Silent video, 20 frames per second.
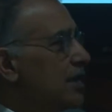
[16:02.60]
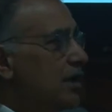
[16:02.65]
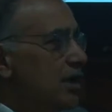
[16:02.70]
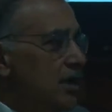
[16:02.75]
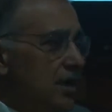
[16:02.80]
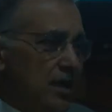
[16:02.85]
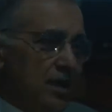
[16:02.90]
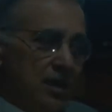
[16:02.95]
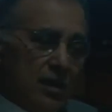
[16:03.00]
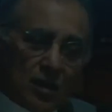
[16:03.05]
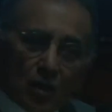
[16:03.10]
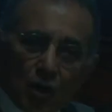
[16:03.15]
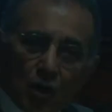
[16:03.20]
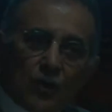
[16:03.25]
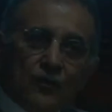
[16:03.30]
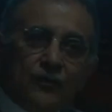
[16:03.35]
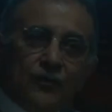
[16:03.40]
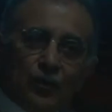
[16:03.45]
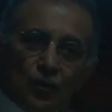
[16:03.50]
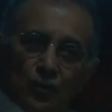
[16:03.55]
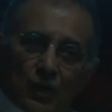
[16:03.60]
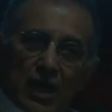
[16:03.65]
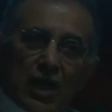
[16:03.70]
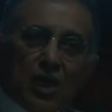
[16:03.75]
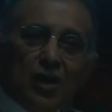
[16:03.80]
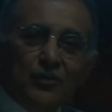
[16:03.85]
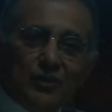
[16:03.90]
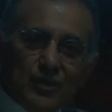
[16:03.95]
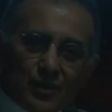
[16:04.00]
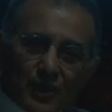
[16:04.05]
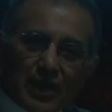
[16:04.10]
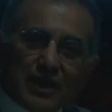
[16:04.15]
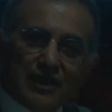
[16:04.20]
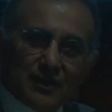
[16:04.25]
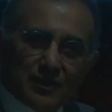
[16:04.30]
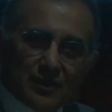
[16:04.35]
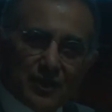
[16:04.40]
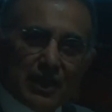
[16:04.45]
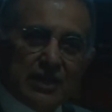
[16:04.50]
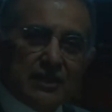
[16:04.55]
overwhelmed by
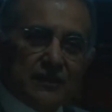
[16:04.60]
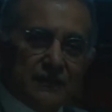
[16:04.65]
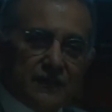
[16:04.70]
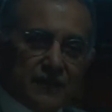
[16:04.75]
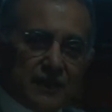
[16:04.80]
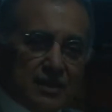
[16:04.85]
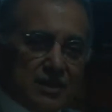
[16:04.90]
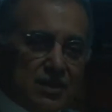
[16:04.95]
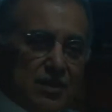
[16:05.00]
the benefit.